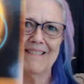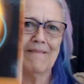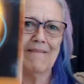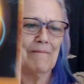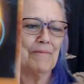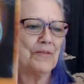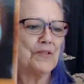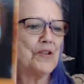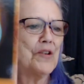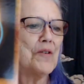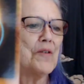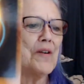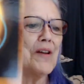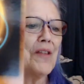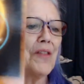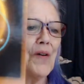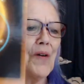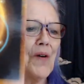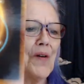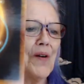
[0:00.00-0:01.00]
True
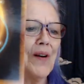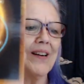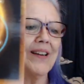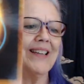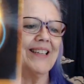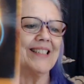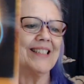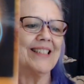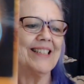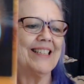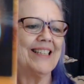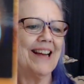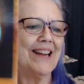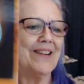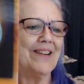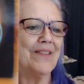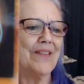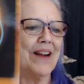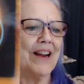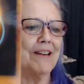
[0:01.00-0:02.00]
authority is
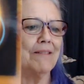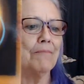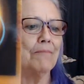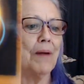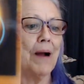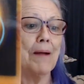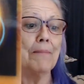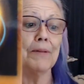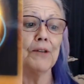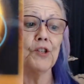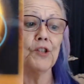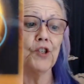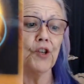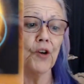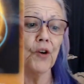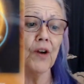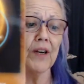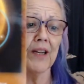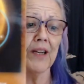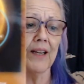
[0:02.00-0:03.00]
generated by
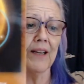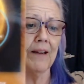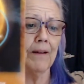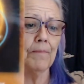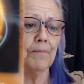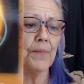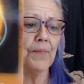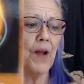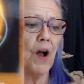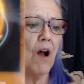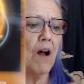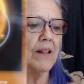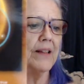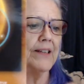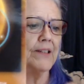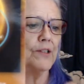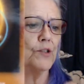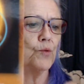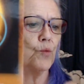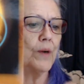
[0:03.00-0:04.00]
maturity,
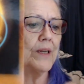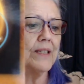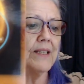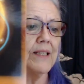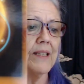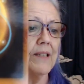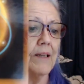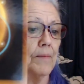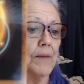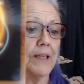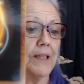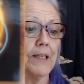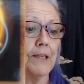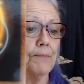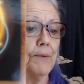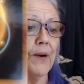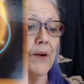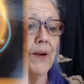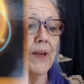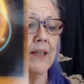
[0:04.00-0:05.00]
knowledge, wisdom,
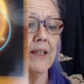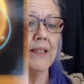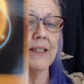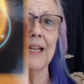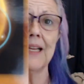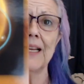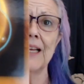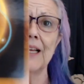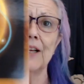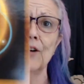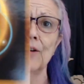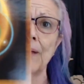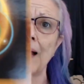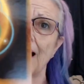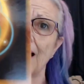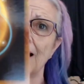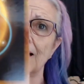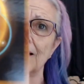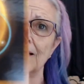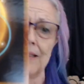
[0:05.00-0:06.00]
experience, and inner
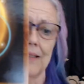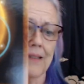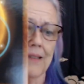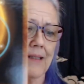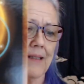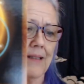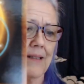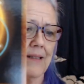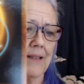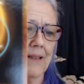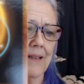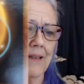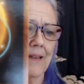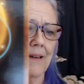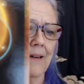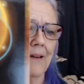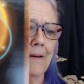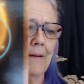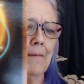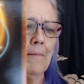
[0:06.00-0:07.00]
balance.
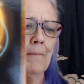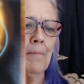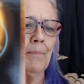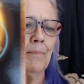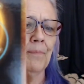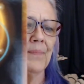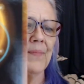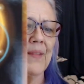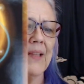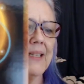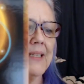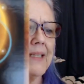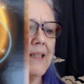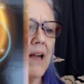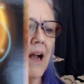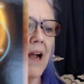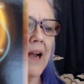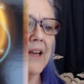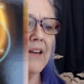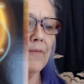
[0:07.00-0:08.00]
This
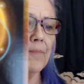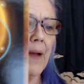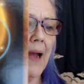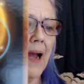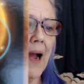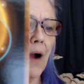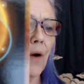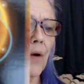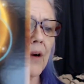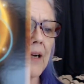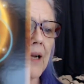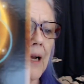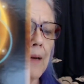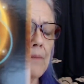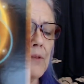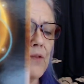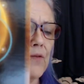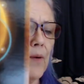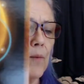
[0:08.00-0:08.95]
kind of power comes from